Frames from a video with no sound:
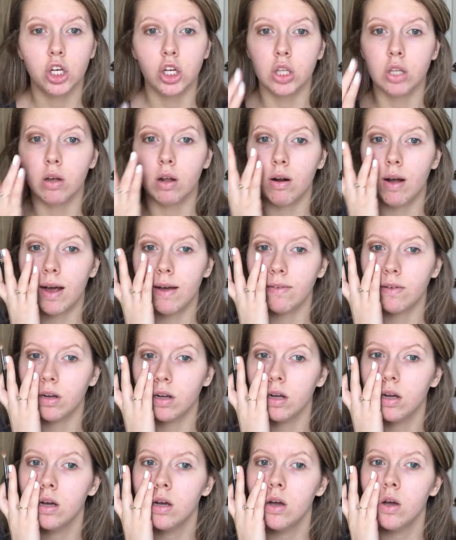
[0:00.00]
just so I don't have
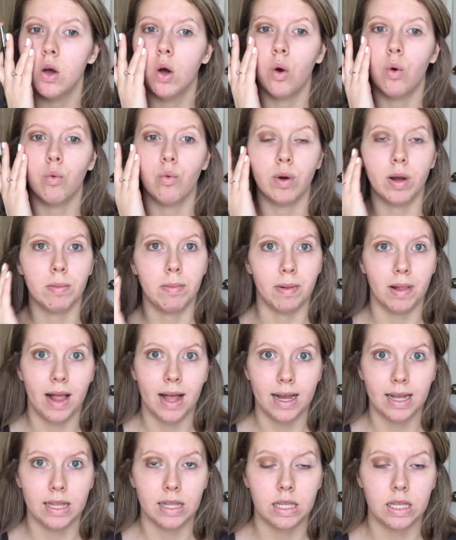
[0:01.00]
to
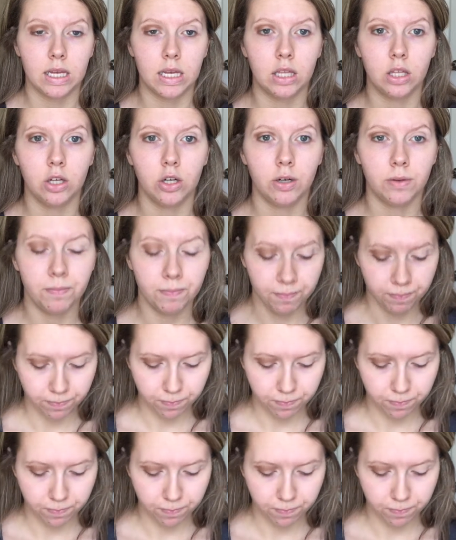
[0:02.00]
reapply concealer.